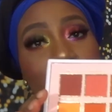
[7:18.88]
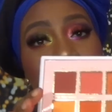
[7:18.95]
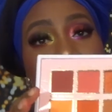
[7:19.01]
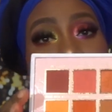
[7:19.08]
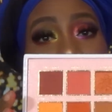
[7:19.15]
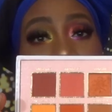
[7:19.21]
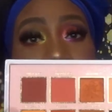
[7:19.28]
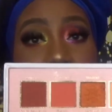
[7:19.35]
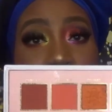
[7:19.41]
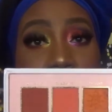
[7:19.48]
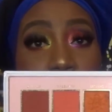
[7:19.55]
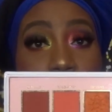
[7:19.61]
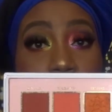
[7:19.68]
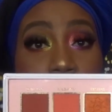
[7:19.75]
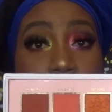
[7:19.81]
Definitely
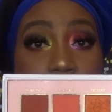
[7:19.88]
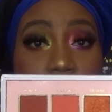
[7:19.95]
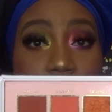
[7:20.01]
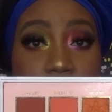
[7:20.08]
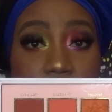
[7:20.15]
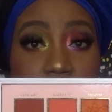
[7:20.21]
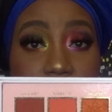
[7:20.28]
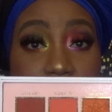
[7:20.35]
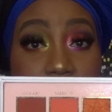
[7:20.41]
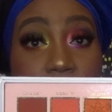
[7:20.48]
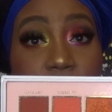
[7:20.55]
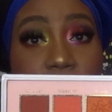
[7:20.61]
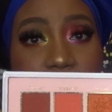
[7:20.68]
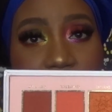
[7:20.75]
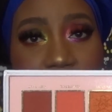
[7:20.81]
no real
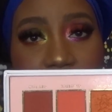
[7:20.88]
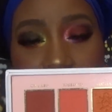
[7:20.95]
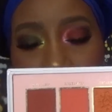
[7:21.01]
green in